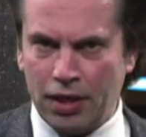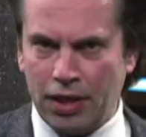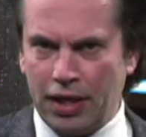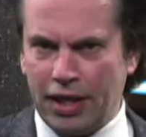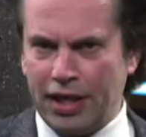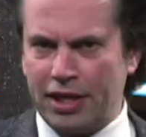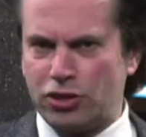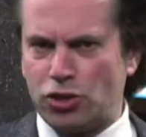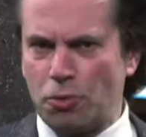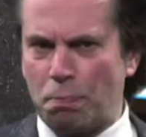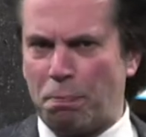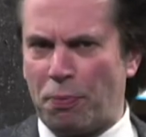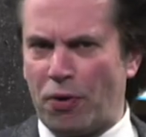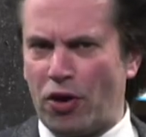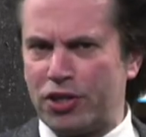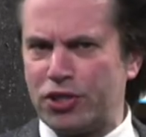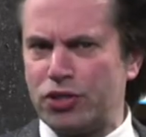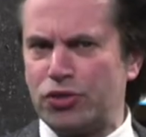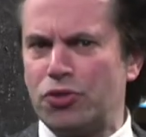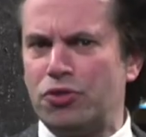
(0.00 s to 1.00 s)
It is
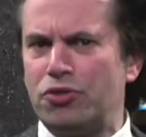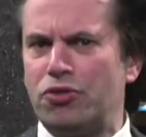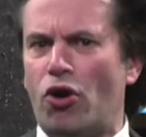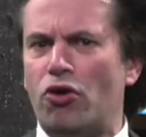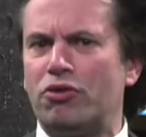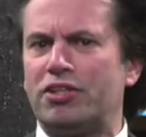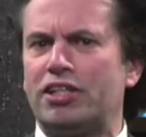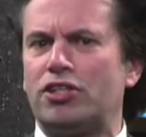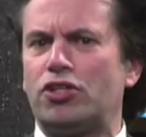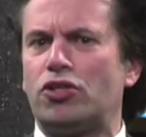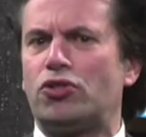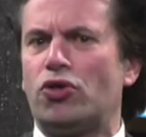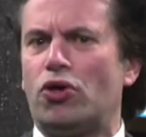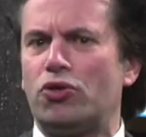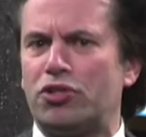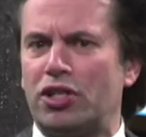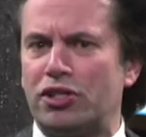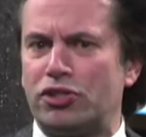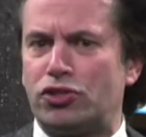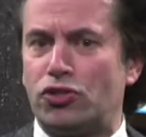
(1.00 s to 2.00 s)
important to note that the
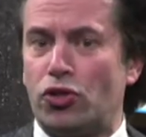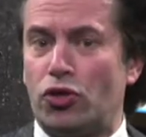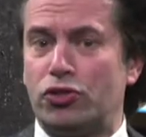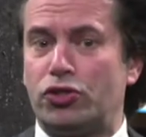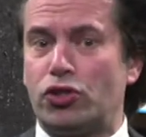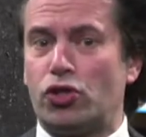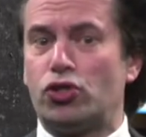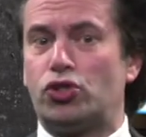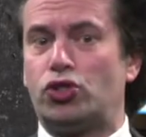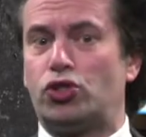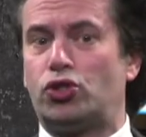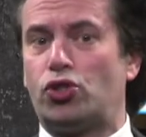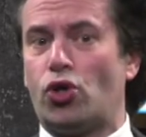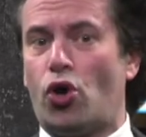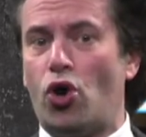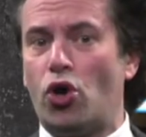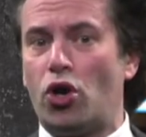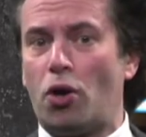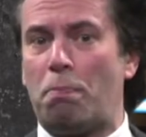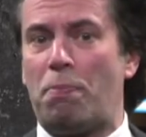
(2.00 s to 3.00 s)
total installed
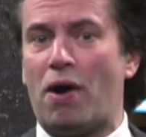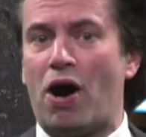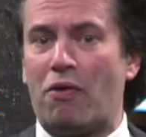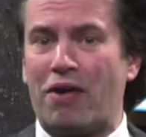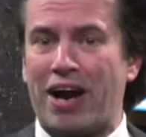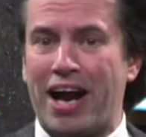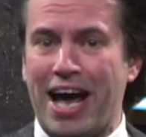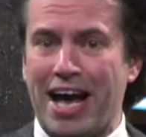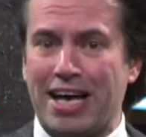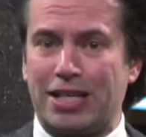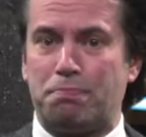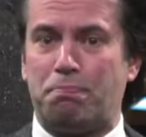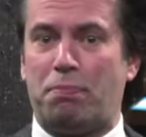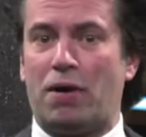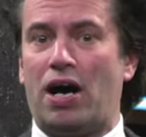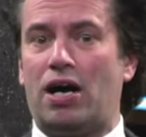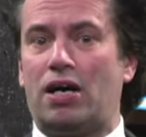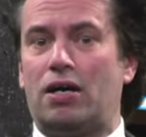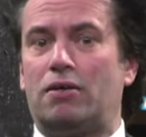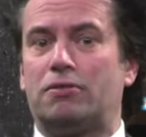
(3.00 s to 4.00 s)
solar power has
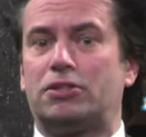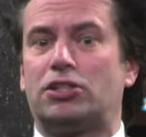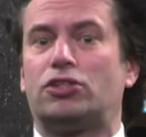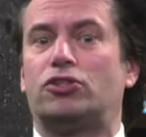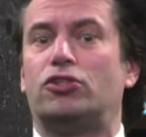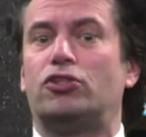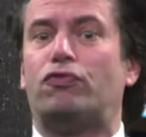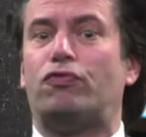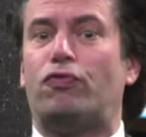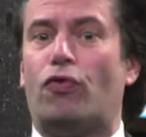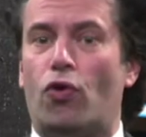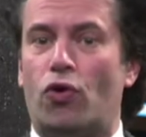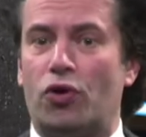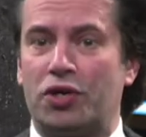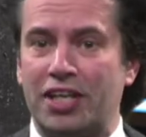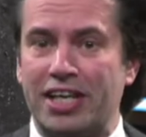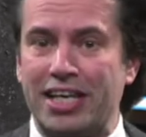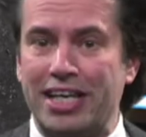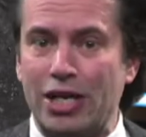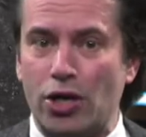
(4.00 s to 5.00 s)
passed the
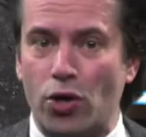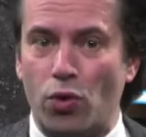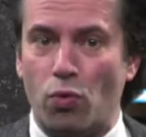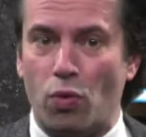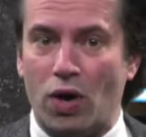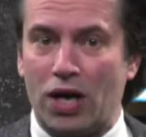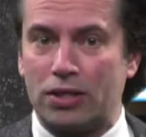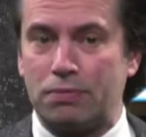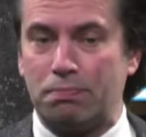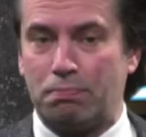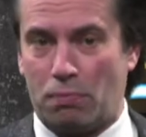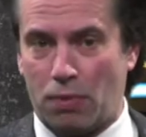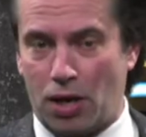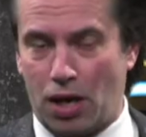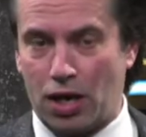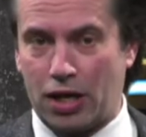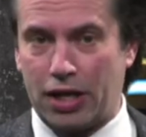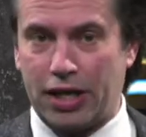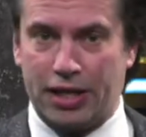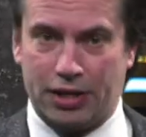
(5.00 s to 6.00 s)
400 gigawatt
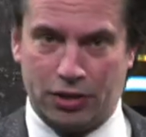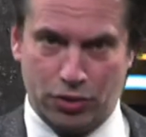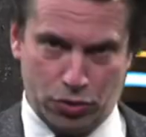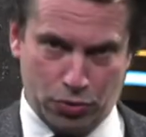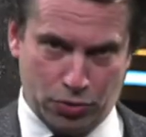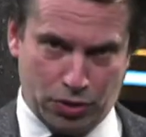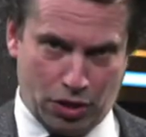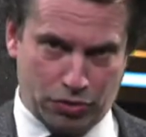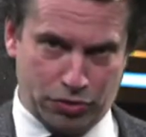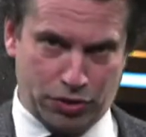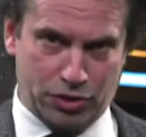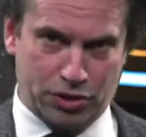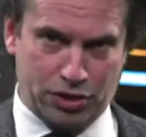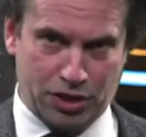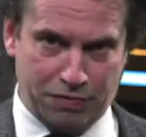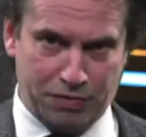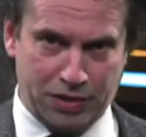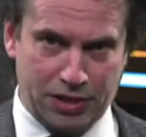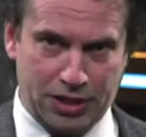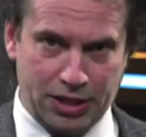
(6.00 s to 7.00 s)
mark in
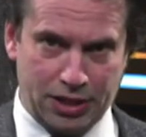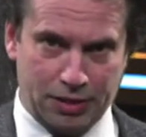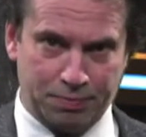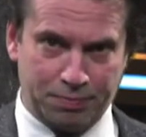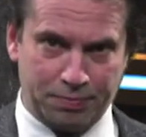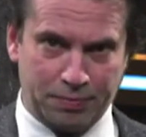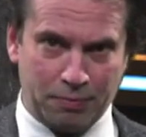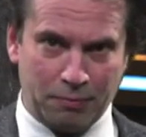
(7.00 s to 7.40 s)
2017.